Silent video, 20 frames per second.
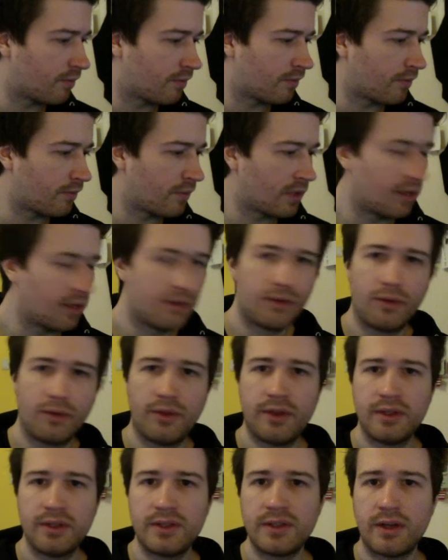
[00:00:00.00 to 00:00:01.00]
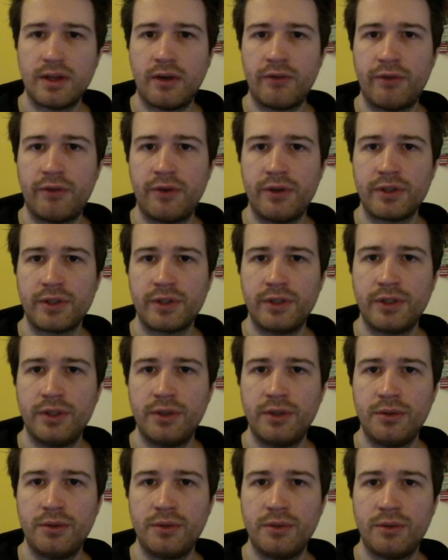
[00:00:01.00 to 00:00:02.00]
So this is our first
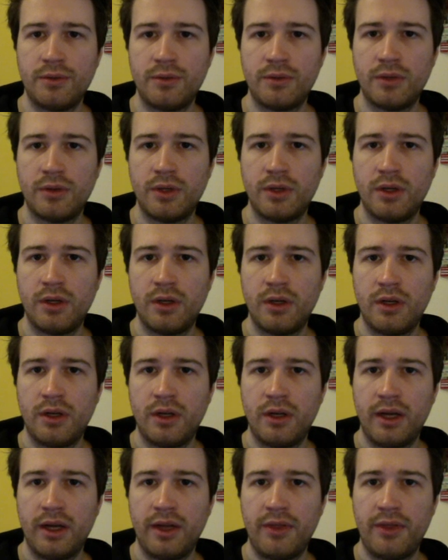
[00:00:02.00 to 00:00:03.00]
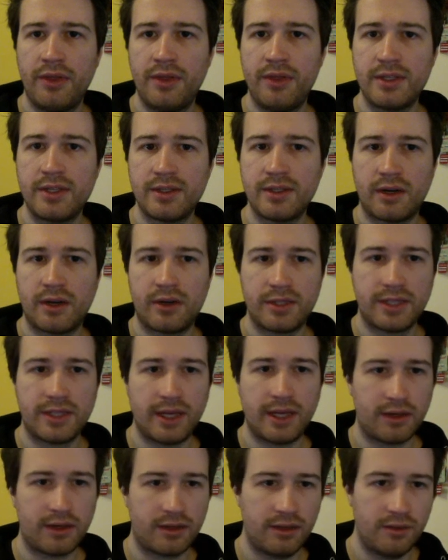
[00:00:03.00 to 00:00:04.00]
queue, and this is our second
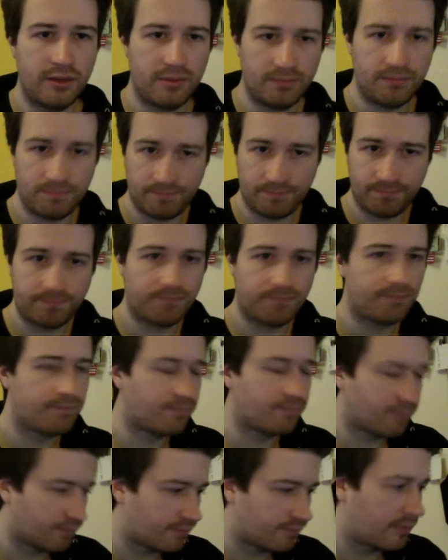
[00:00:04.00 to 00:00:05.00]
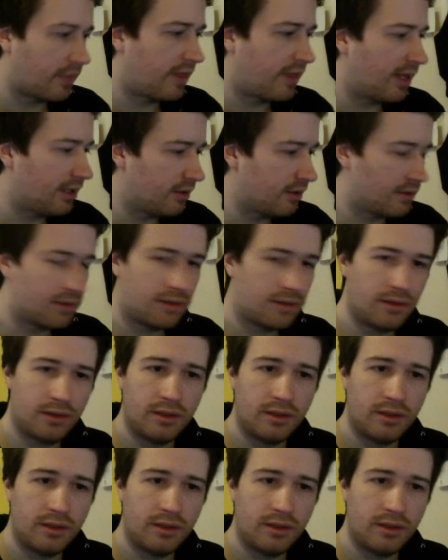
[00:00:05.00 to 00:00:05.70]
queue. That looks good.